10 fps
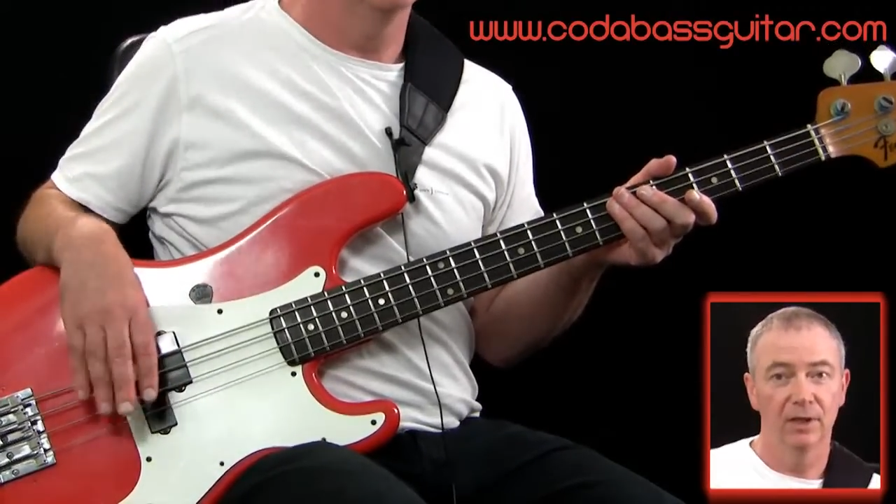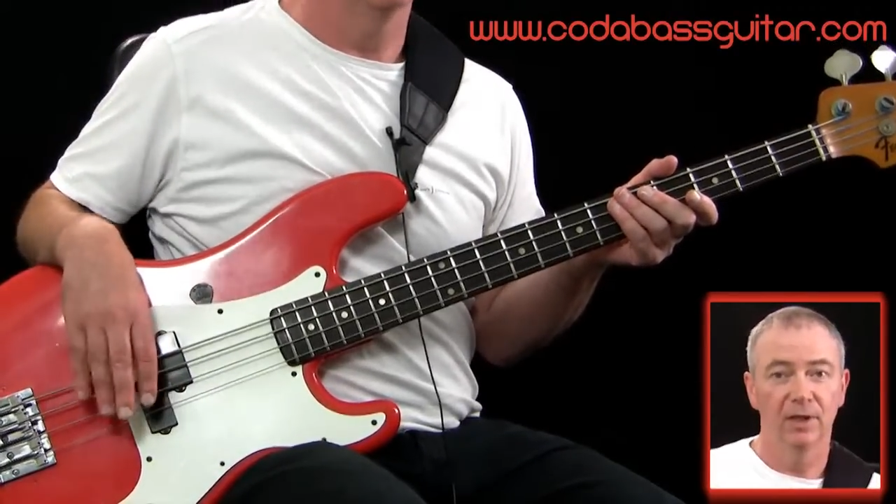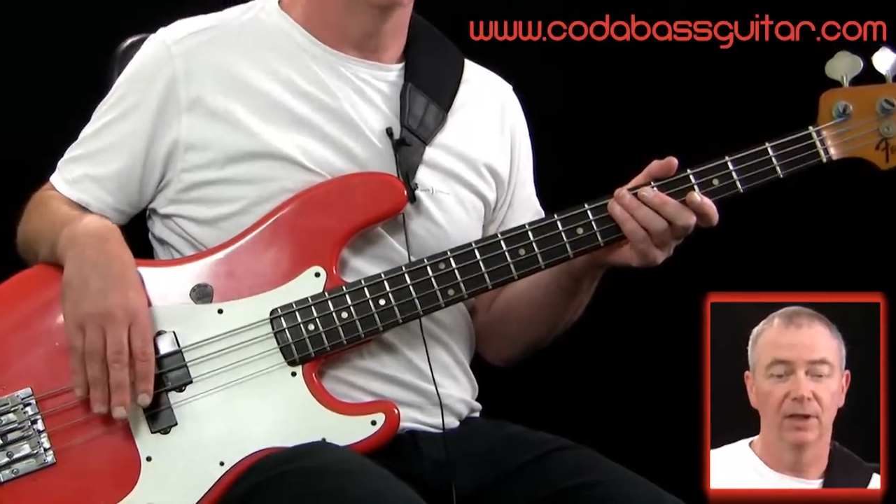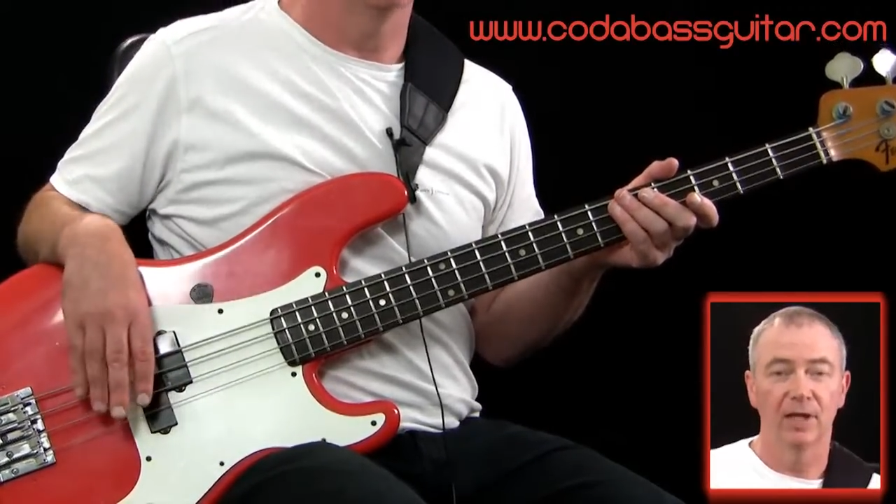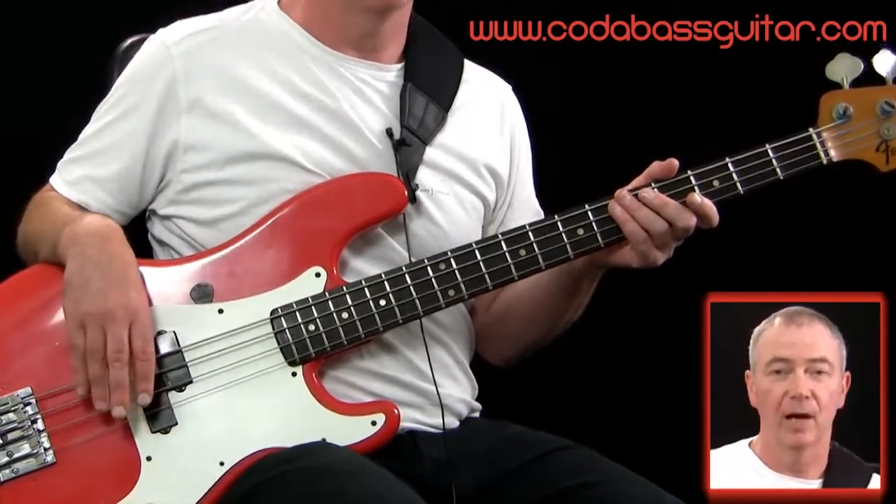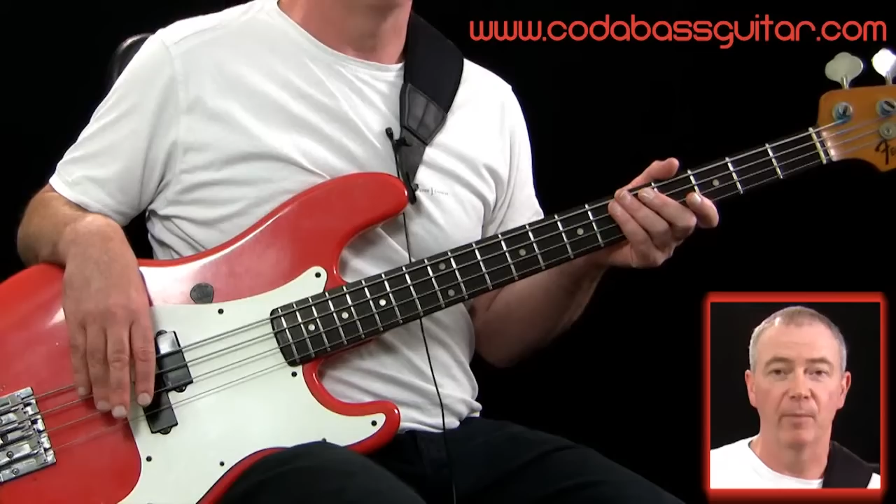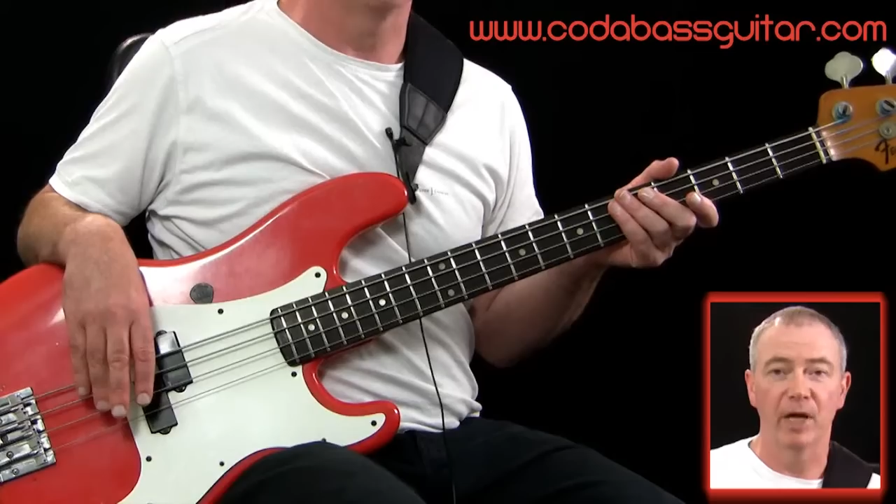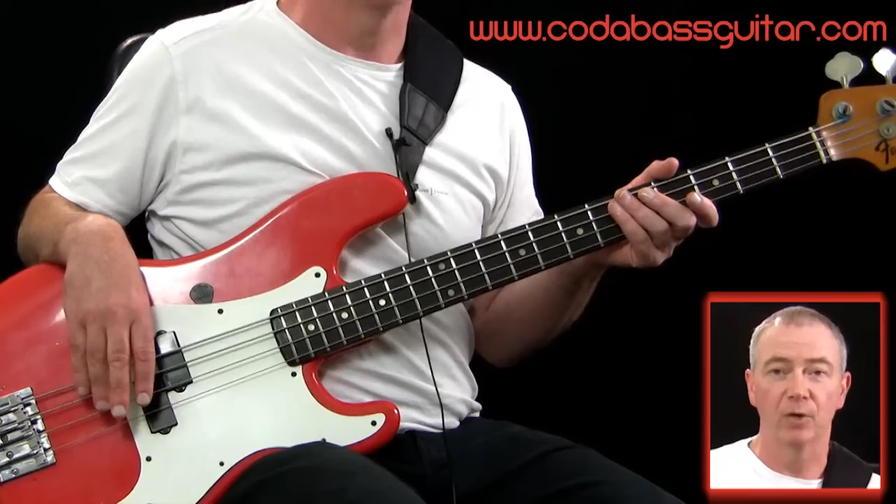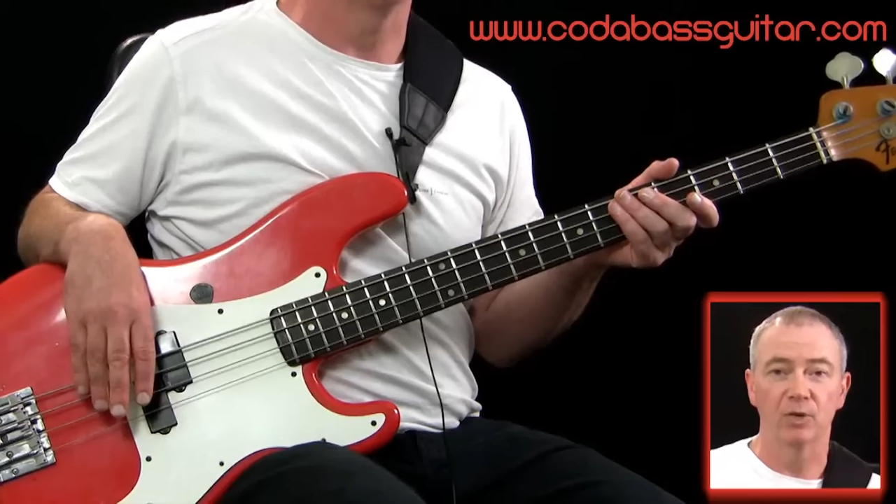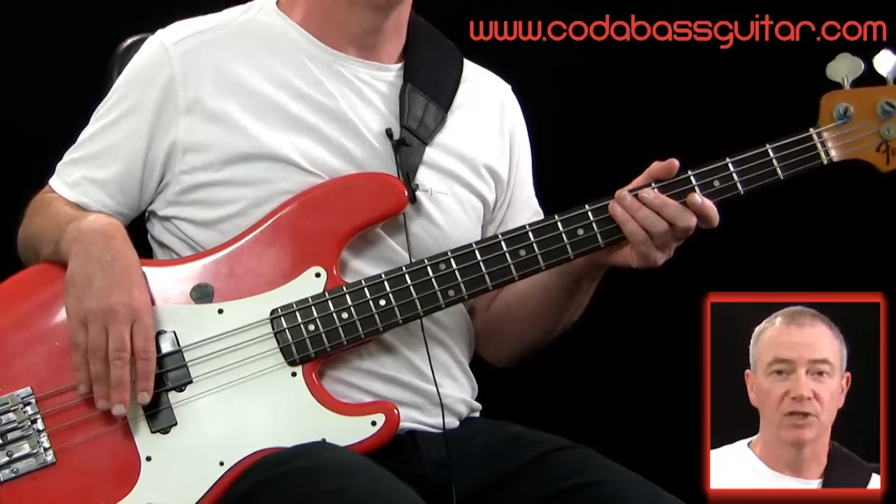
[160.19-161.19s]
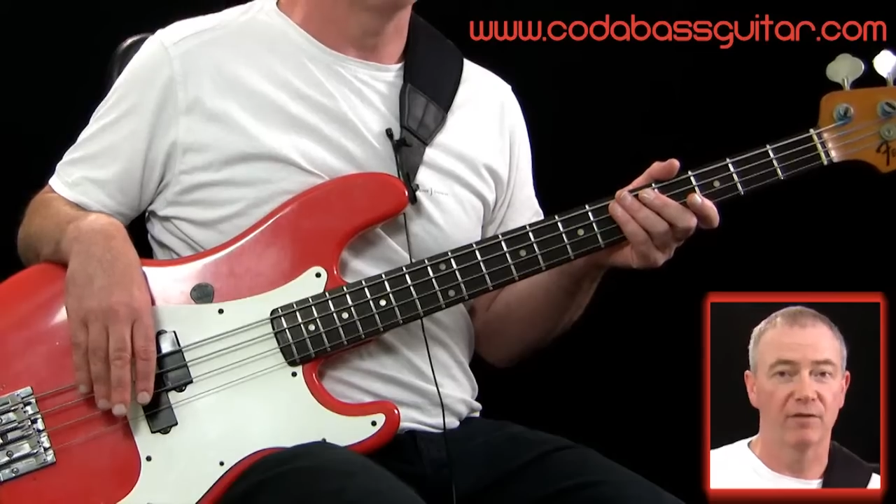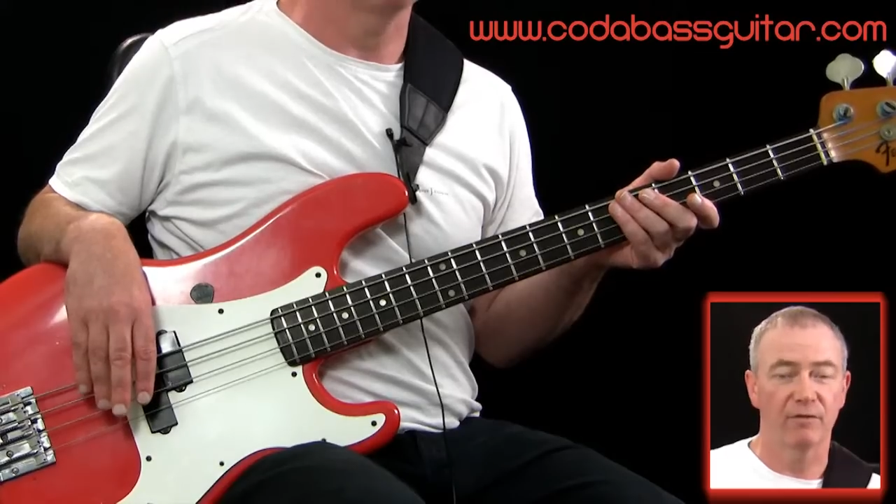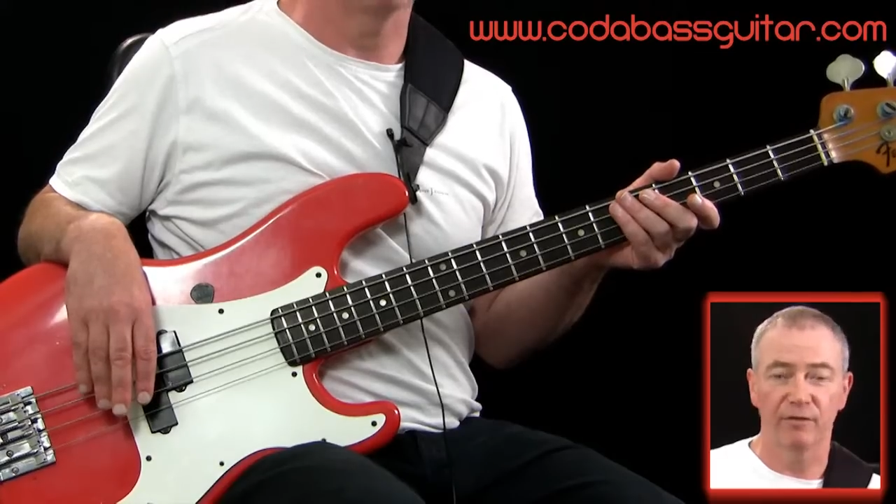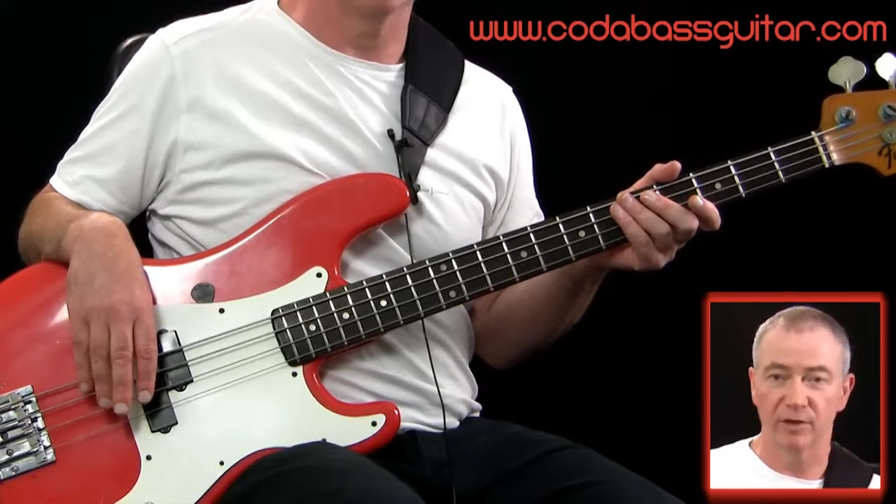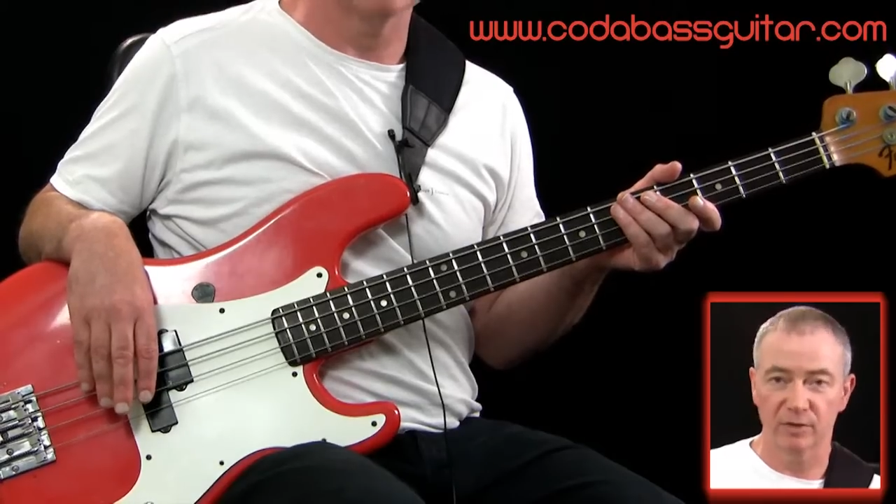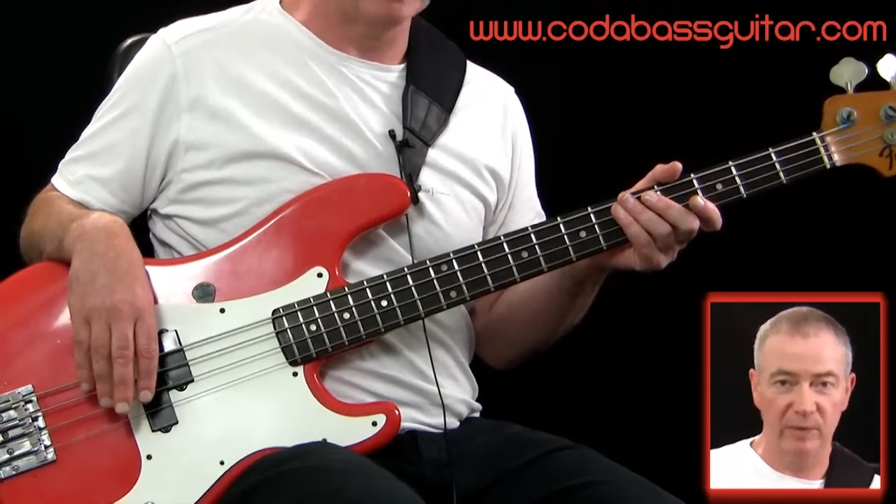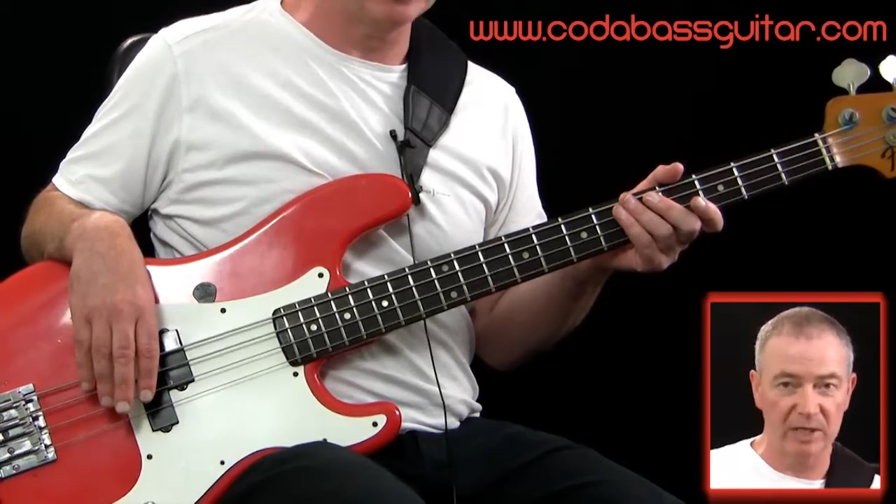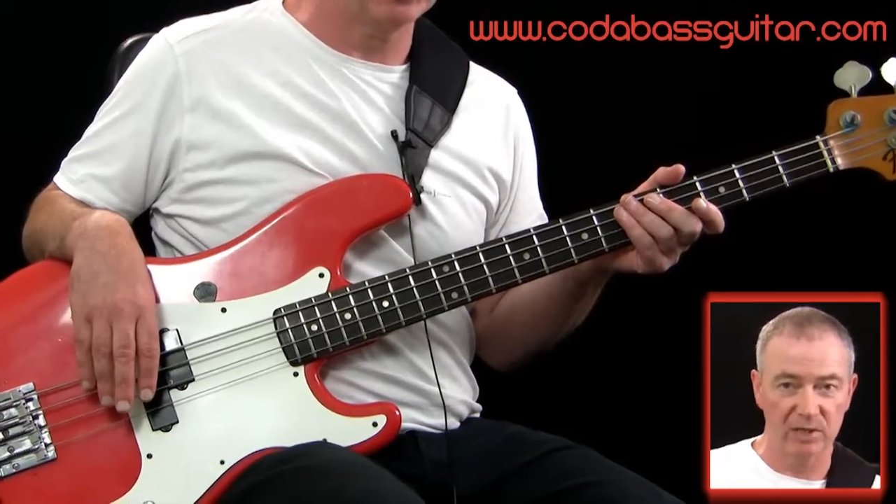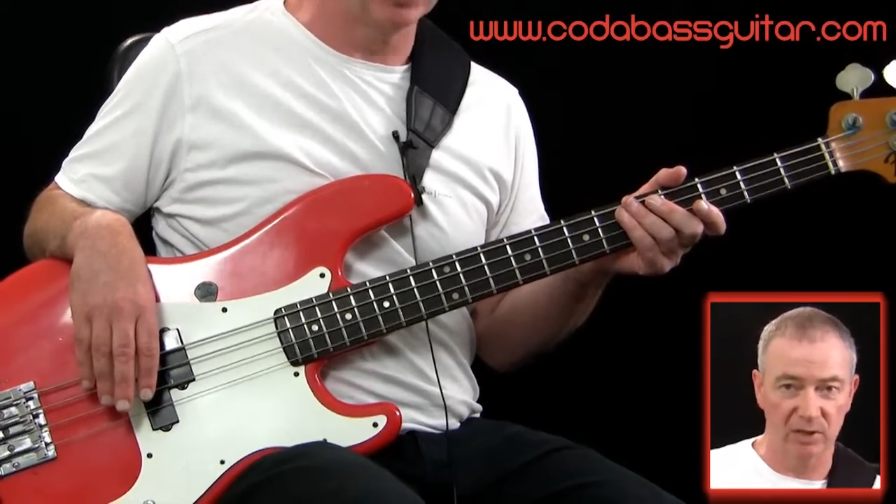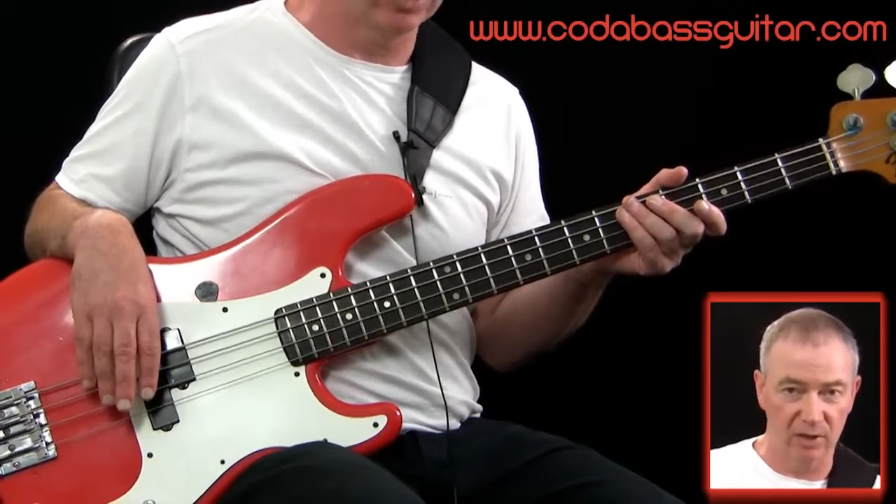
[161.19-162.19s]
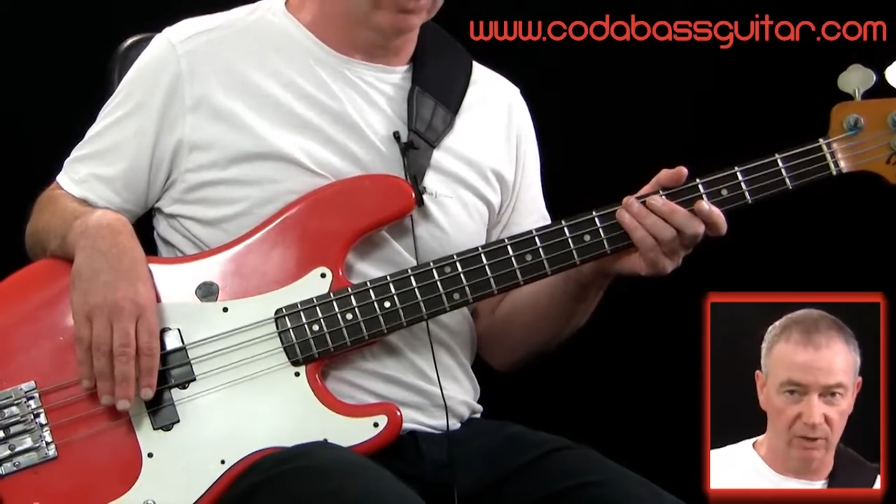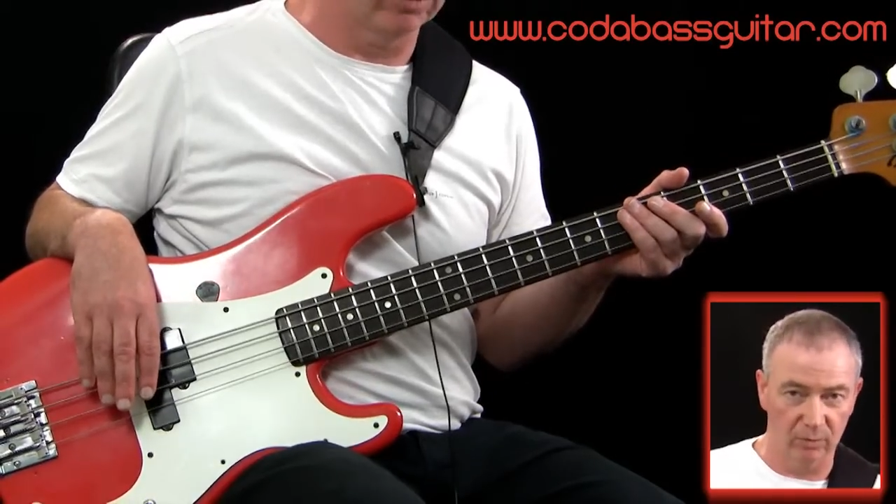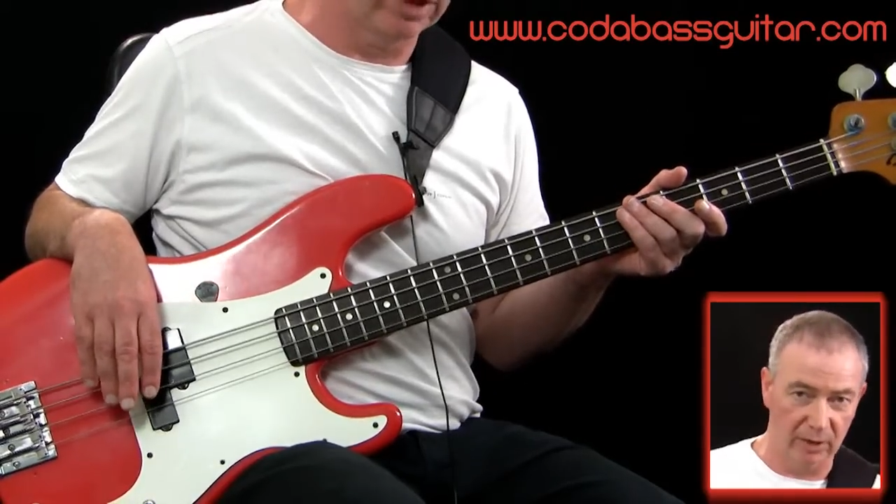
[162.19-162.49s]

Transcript: in that manner, whichever feels best to you.